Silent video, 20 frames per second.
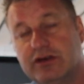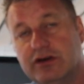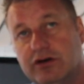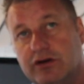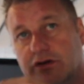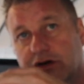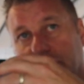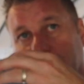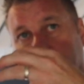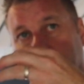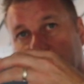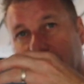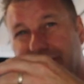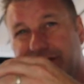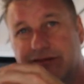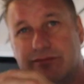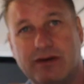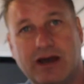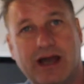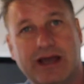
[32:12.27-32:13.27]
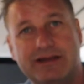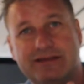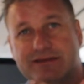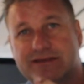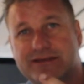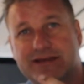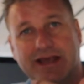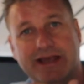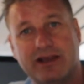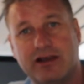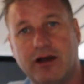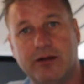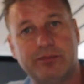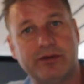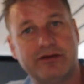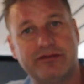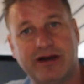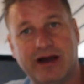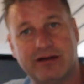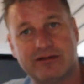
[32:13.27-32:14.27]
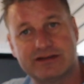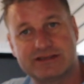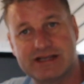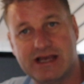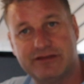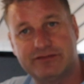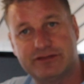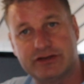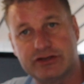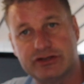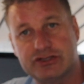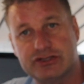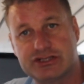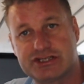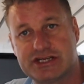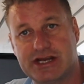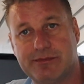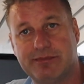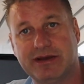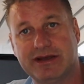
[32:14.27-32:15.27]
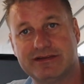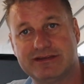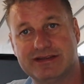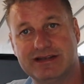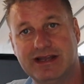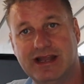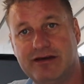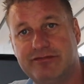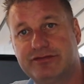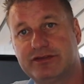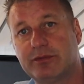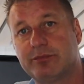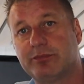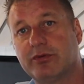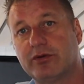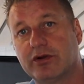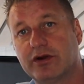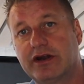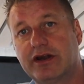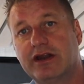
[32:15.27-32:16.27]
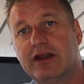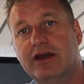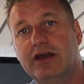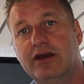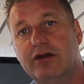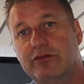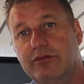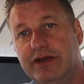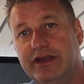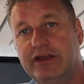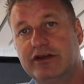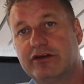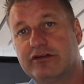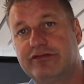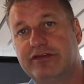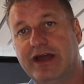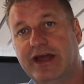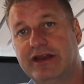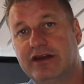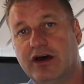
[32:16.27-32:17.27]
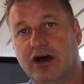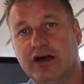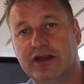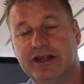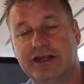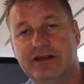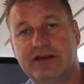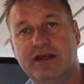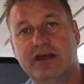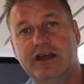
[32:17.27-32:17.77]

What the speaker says: or I'd say a couple of hours after your ship has left the port with your van on it.